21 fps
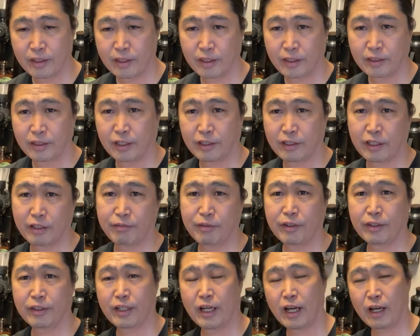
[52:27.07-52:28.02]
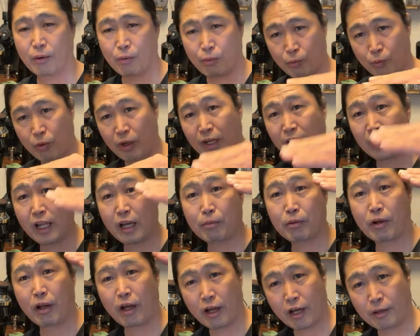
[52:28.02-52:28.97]
They give you that one
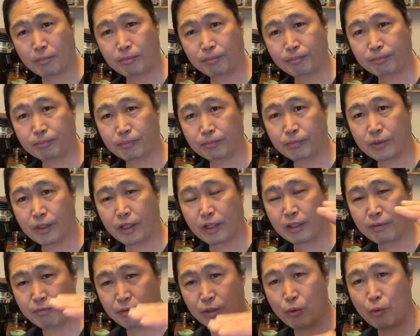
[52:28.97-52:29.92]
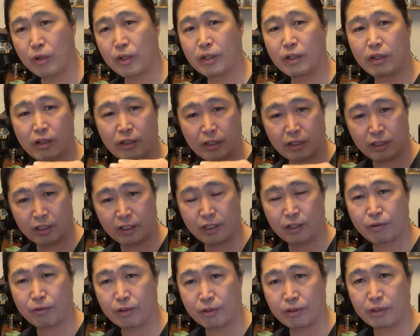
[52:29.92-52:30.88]
level up, okay? If you wanna,
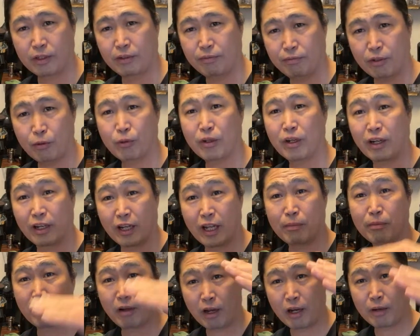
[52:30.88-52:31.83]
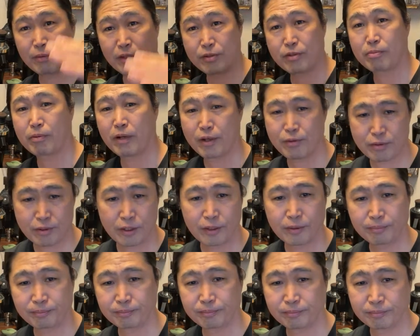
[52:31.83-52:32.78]
if you wanna level up espresso,
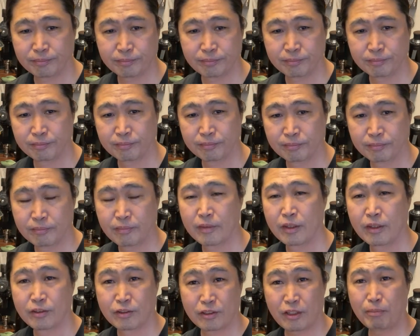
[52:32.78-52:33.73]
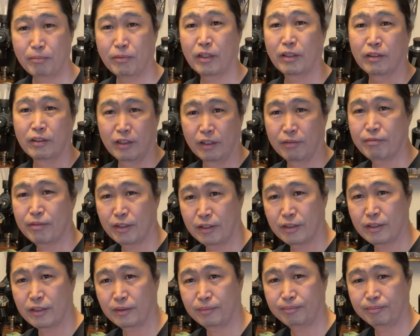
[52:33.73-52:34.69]
something
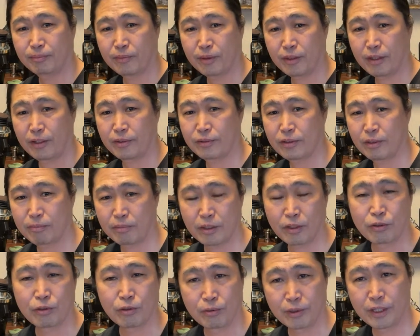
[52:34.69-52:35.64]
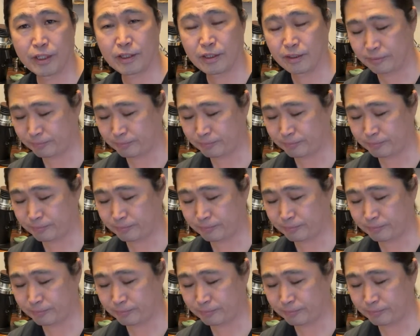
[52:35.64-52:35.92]
different, okay? Something unique,